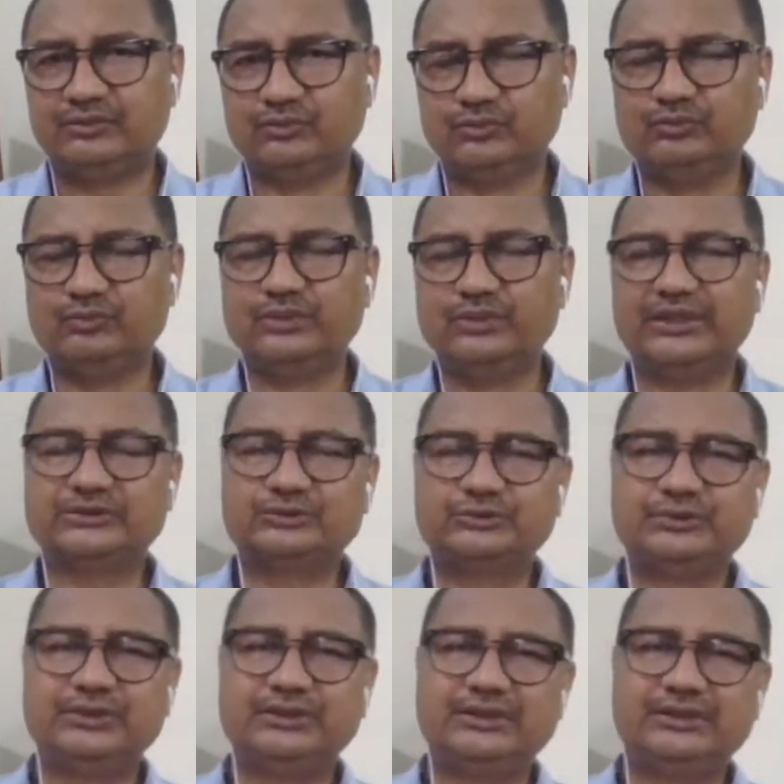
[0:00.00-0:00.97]
who
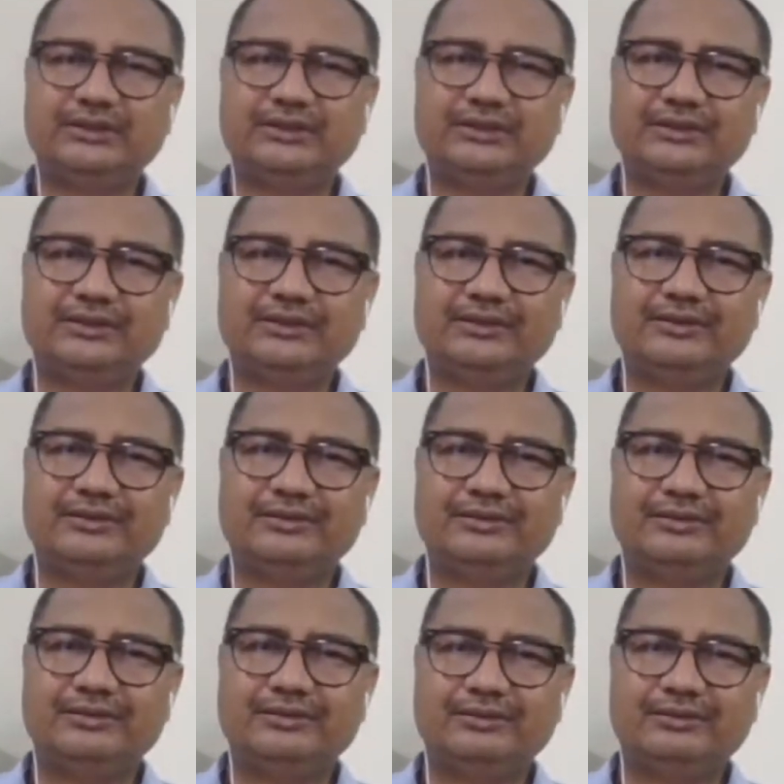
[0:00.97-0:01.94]
actually,
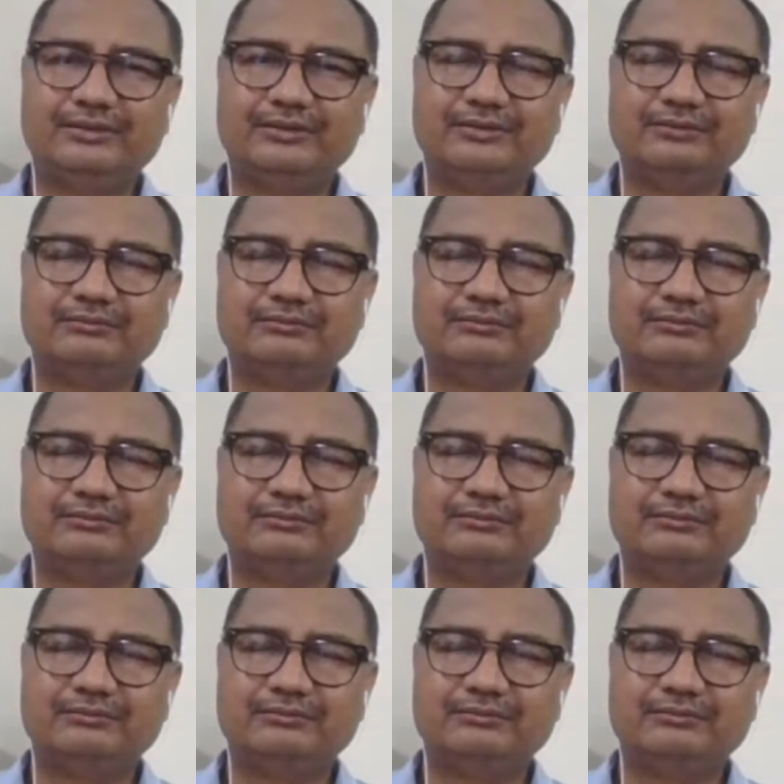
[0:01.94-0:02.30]
uh,